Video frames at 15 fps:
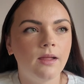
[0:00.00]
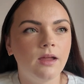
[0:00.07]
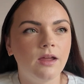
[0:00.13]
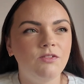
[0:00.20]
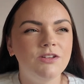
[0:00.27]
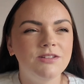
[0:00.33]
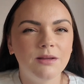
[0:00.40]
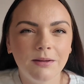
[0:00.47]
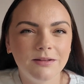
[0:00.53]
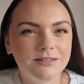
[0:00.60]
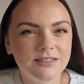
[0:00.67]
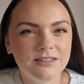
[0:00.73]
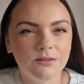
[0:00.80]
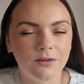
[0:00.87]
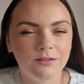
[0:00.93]
if you say about
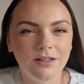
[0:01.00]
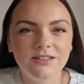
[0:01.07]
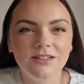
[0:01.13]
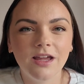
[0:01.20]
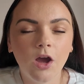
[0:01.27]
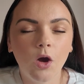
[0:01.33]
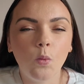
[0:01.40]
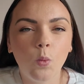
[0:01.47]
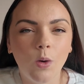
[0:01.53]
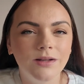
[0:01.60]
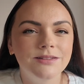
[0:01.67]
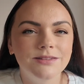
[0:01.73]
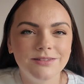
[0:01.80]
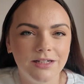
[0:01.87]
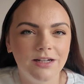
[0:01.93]
Disney World, that's like a
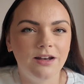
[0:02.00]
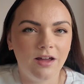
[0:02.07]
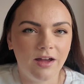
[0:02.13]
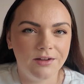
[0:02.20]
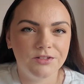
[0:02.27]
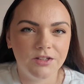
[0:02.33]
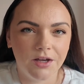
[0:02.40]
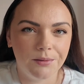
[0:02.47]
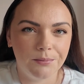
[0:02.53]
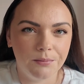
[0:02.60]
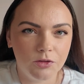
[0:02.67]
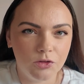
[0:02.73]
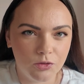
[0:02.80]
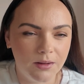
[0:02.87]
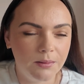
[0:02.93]
once in a lifetime
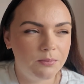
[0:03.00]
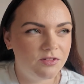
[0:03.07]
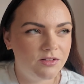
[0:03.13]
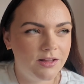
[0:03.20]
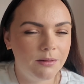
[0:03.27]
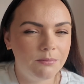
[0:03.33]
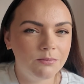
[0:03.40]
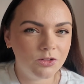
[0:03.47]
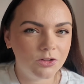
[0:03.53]
trip for them.